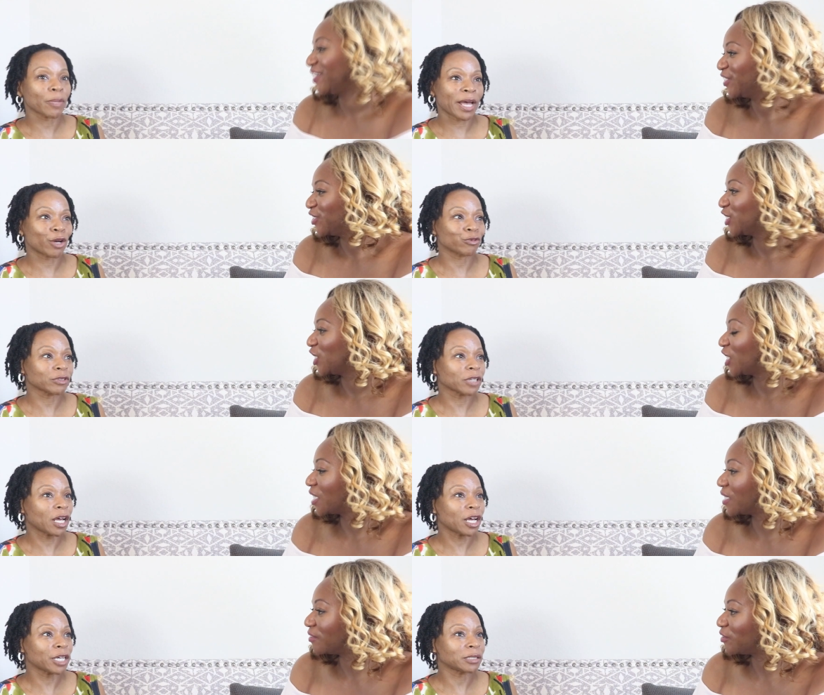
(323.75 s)
Speaker 1: about
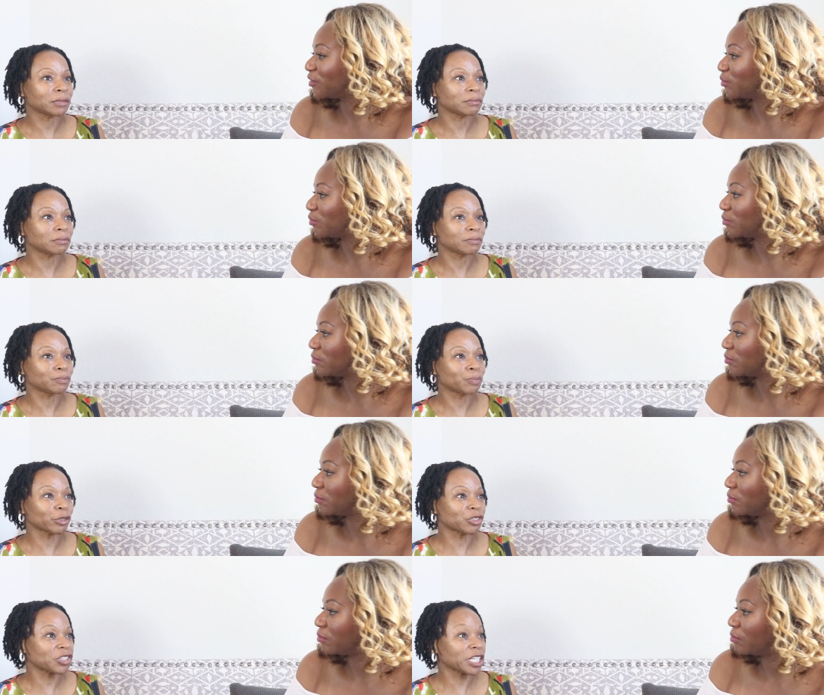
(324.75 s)
um,
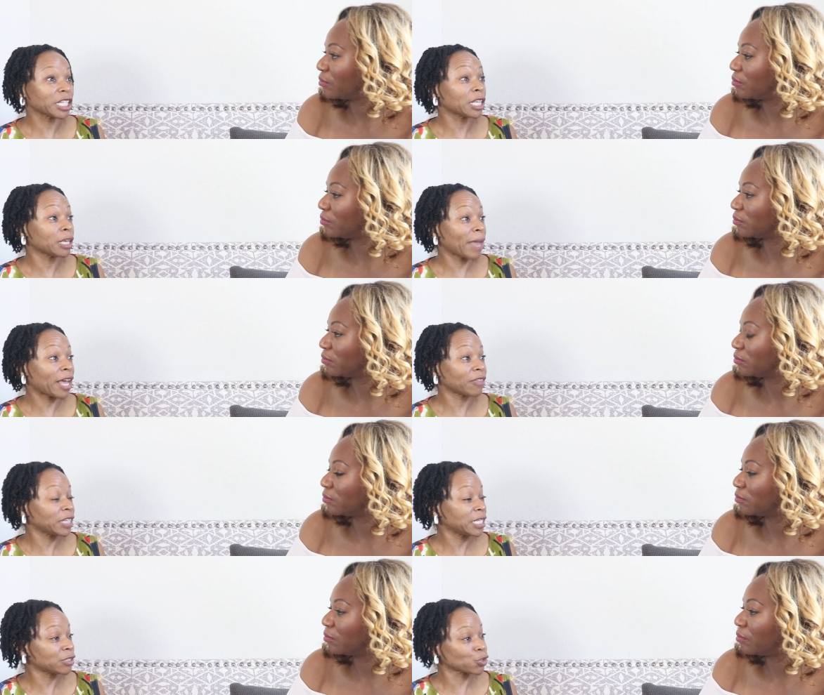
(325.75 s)
purchasing them
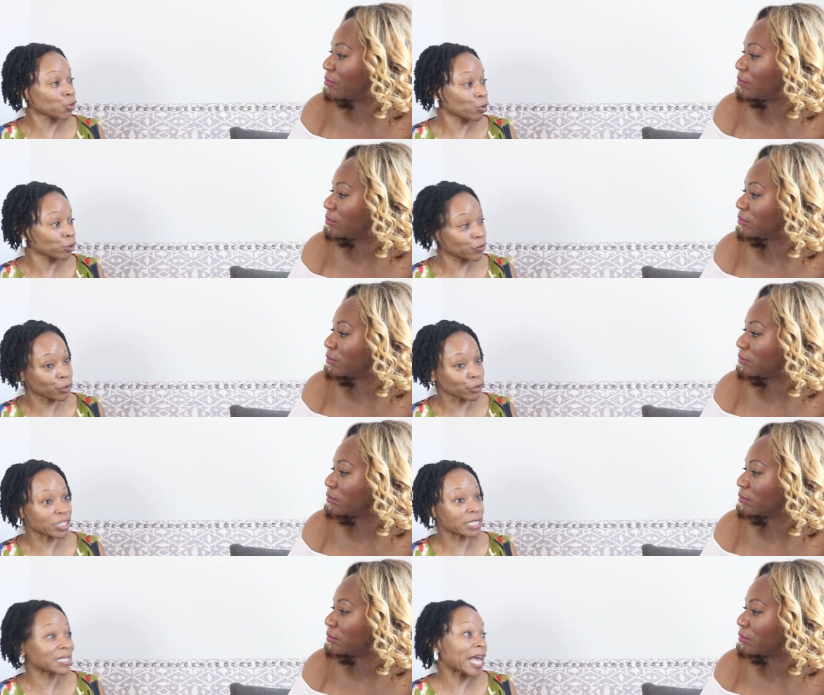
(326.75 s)
at these stores
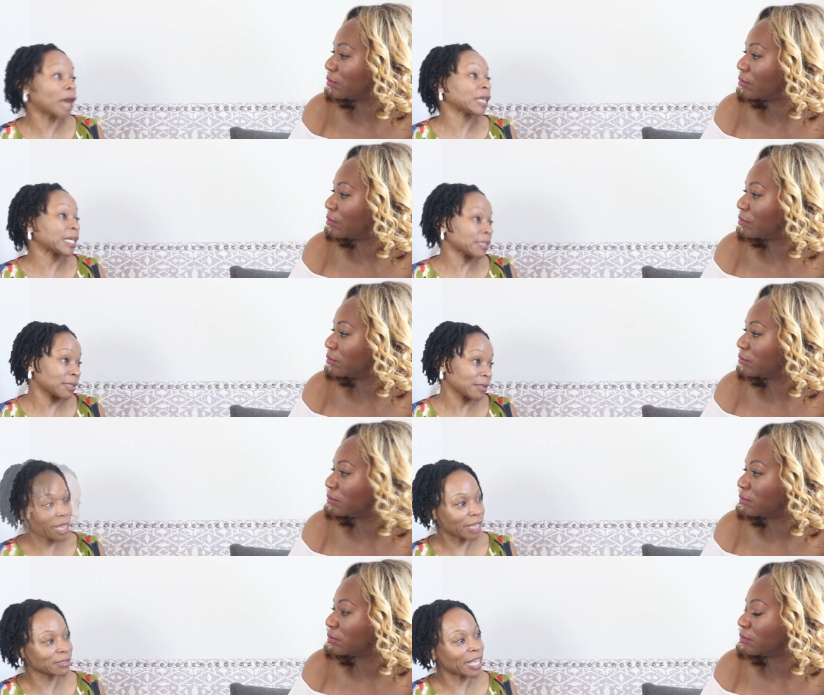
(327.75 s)
versus the outlets?
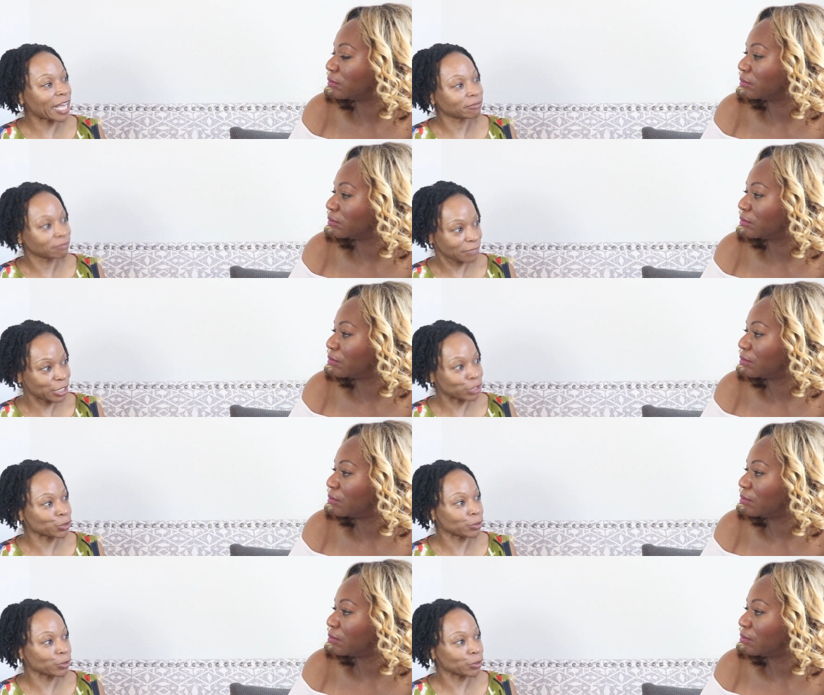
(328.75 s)
How does that enter